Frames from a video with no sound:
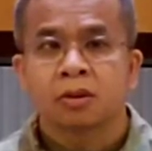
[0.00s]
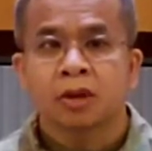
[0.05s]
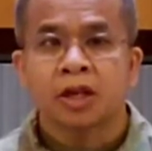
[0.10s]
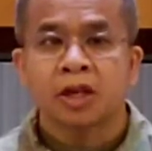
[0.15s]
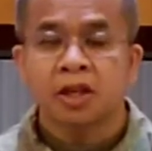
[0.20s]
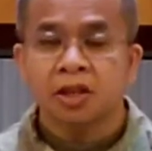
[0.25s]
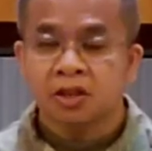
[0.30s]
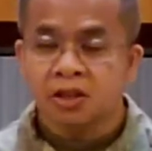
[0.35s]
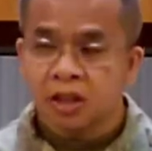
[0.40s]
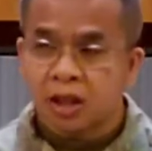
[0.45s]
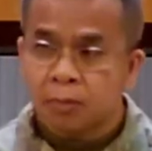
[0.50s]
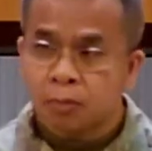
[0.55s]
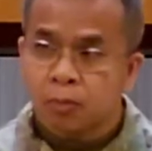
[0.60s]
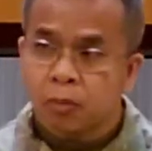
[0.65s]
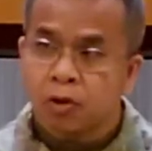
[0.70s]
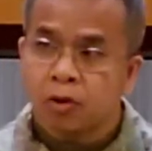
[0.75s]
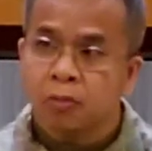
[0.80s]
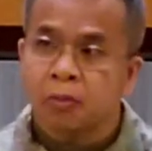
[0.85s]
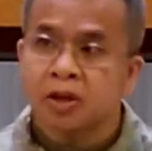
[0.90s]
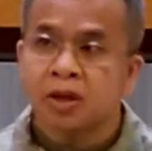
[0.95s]
Take some
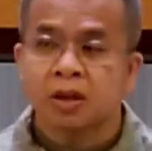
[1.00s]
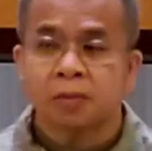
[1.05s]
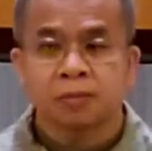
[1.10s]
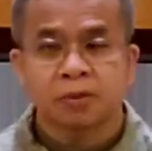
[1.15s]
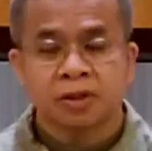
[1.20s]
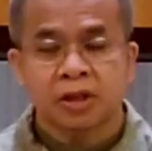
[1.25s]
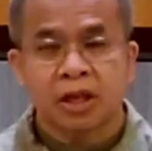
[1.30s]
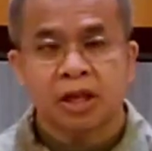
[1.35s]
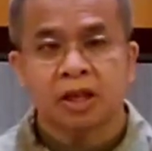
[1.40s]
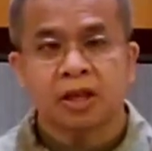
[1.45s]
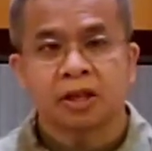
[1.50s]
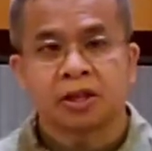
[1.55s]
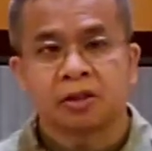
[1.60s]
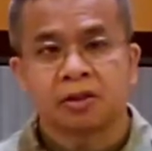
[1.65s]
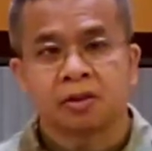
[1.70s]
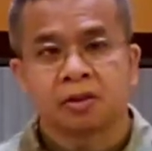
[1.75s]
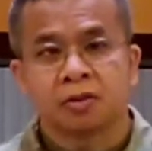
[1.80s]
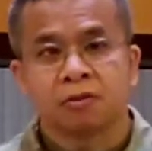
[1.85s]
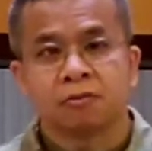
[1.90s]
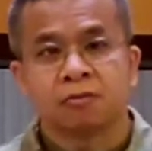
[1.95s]
moment of silence,
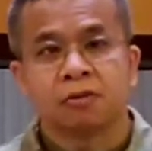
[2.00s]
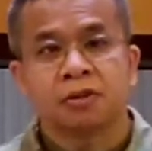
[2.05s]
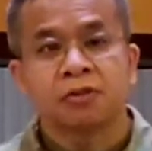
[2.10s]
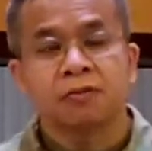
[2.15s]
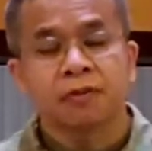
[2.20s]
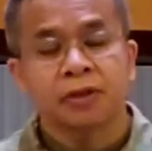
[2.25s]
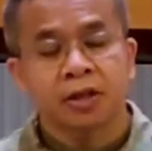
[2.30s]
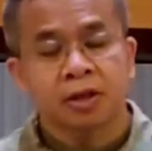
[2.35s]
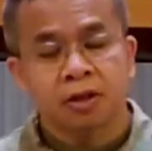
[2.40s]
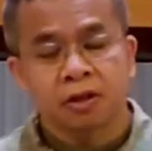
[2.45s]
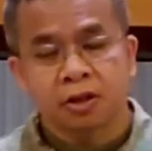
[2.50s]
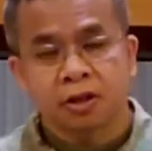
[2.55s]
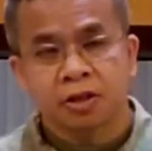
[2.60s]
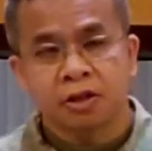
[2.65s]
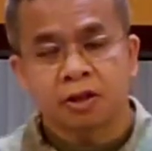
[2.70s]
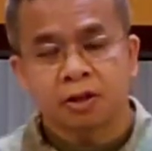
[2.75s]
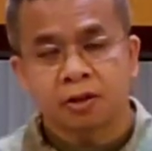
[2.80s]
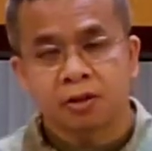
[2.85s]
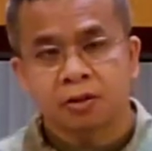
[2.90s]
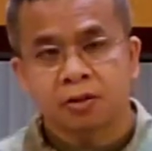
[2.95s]
reflect on it.